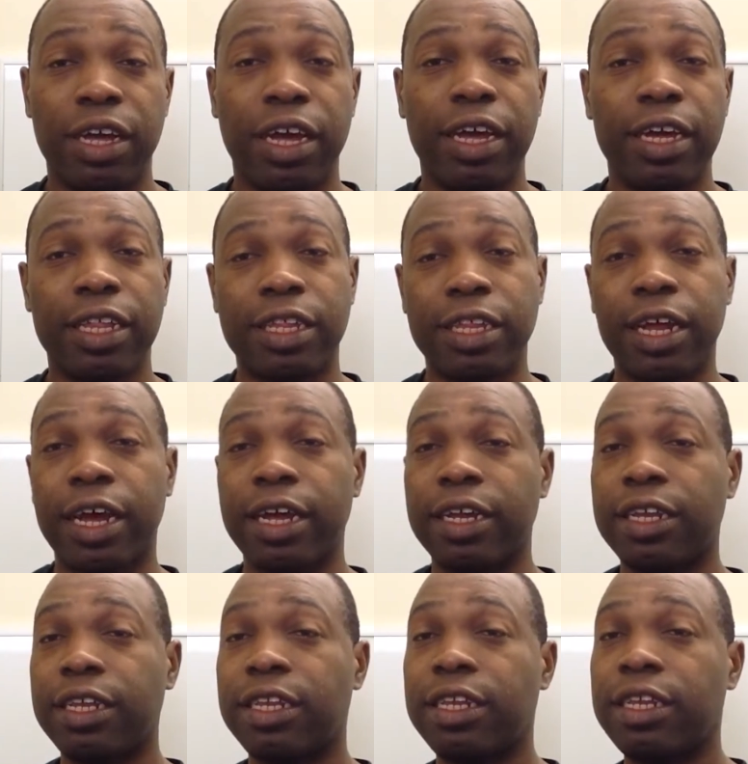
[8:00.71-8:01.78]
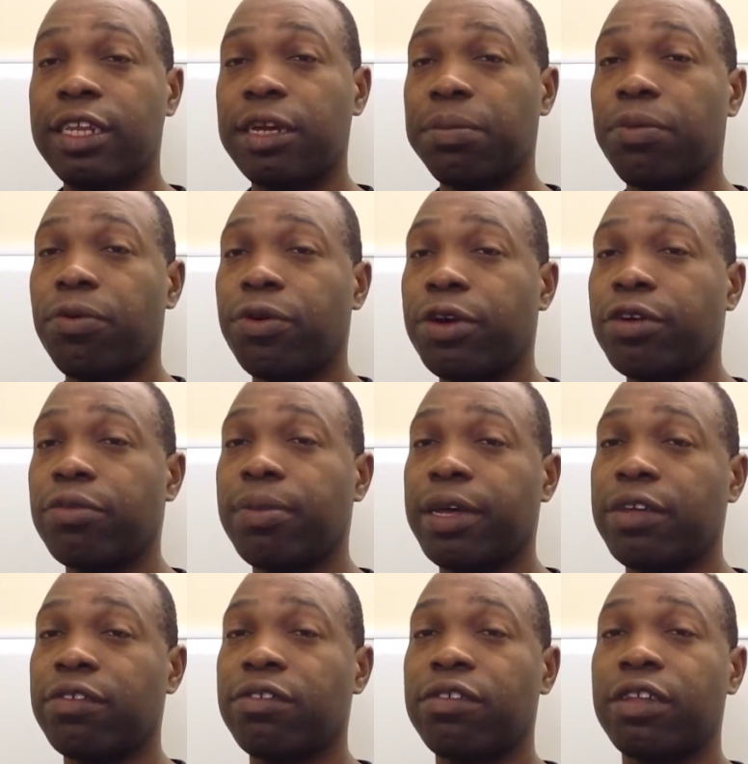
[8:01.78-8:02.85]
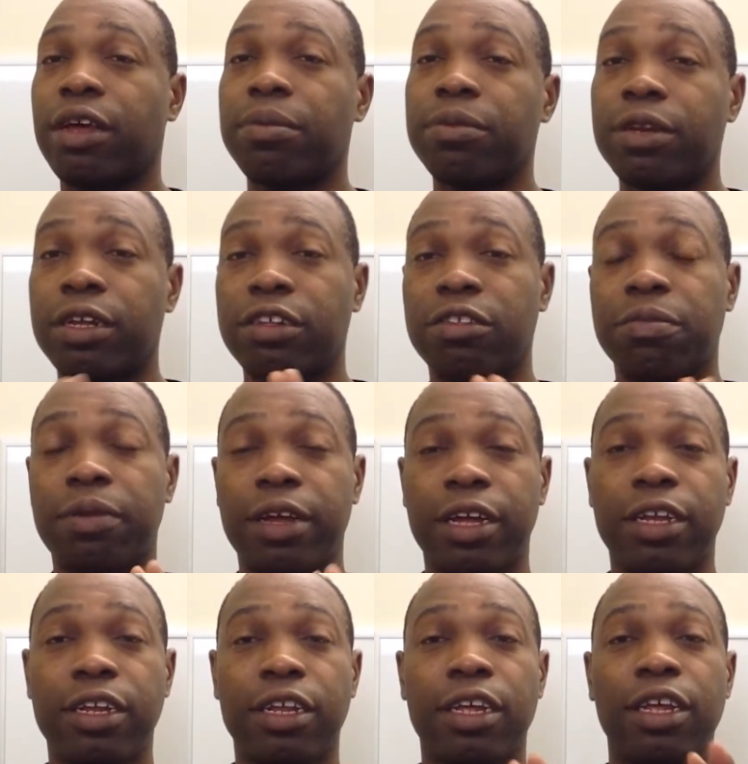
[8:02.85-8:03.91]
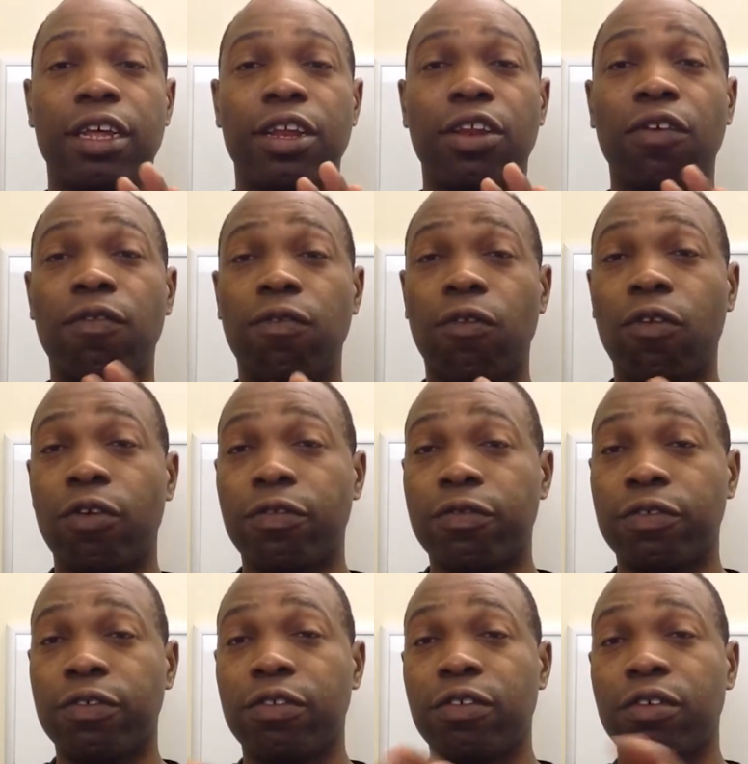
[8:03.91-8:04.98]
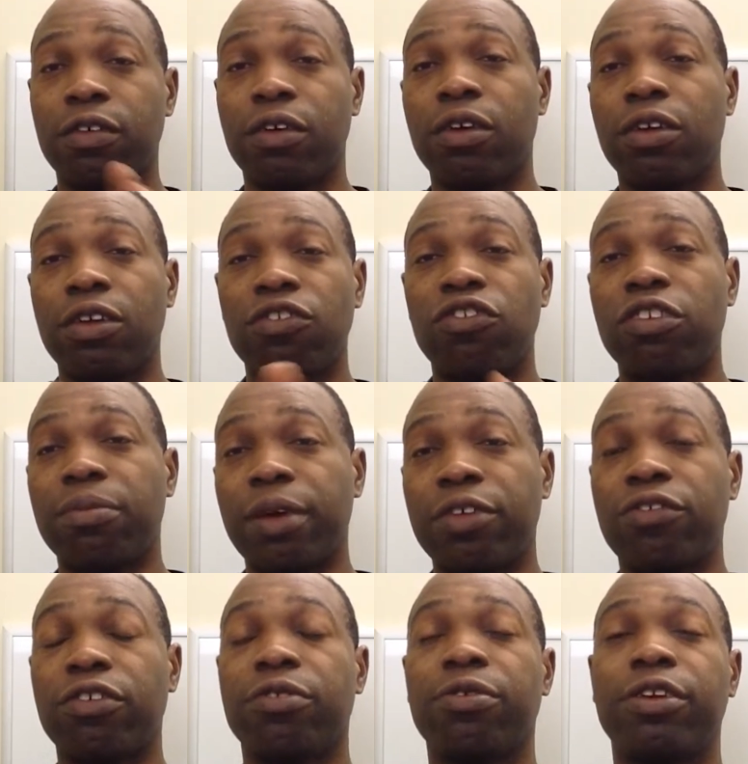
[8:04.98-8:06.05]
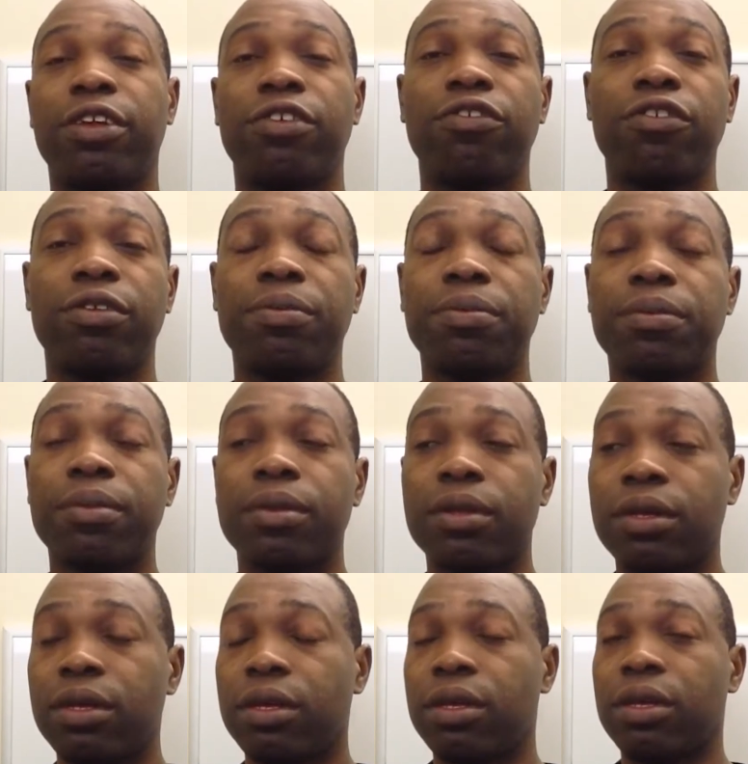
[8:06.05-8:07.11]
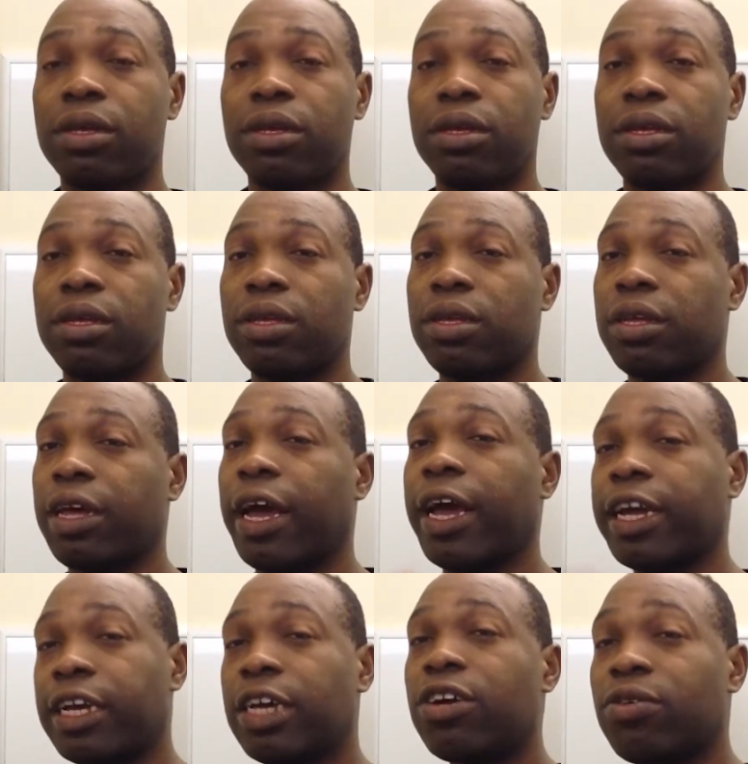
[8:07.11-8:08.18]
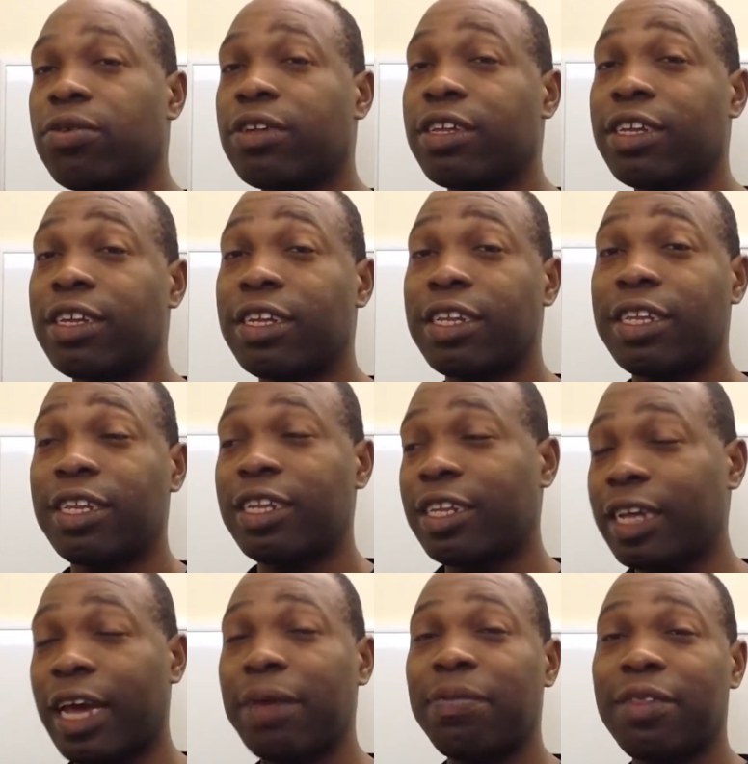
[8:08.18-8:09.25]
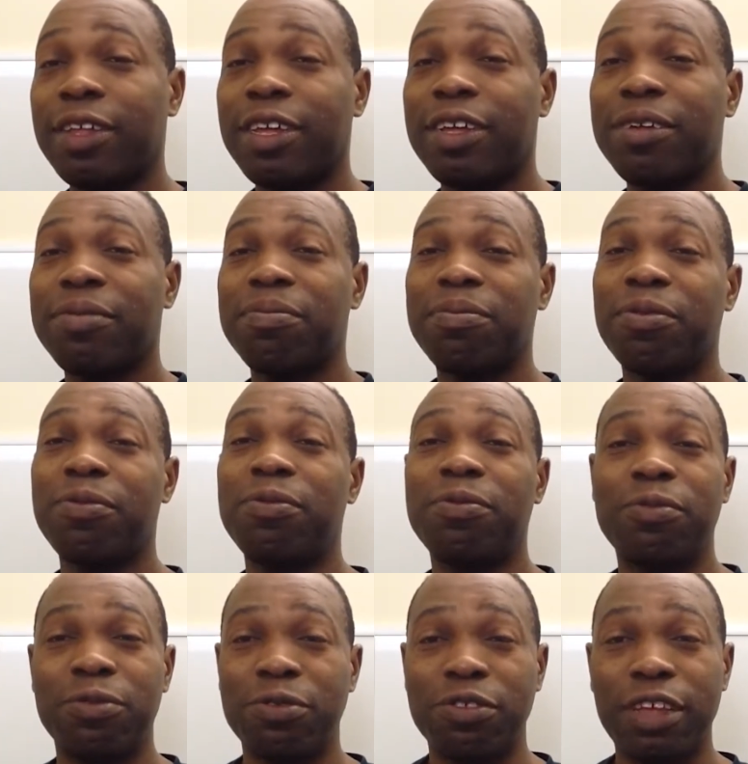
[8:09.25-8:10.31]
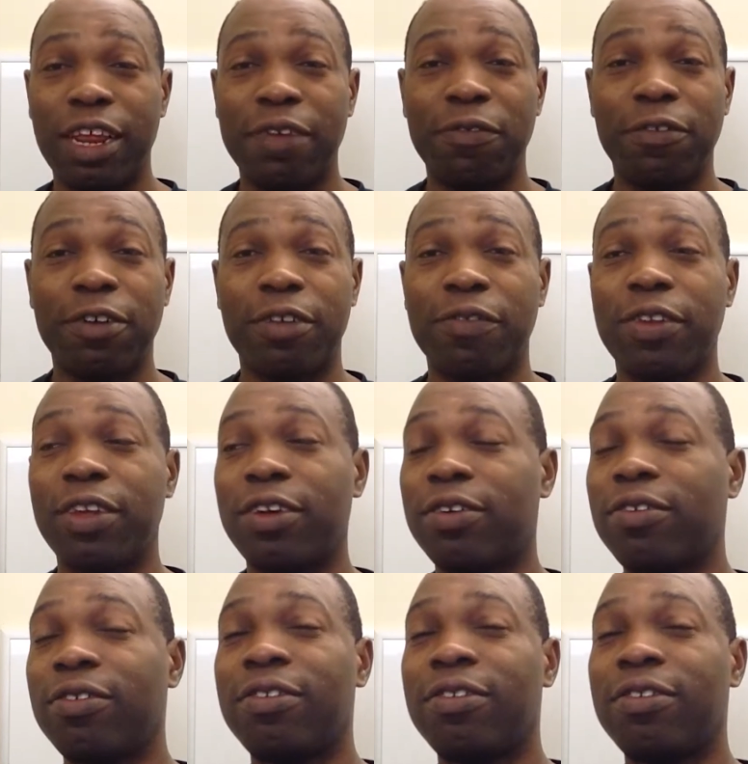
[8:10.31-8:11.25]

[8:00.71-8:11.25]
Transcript: is not temporal based. I'm going to explain the 4th geometric retention. I could go into the time thing, but we'll say that for another video.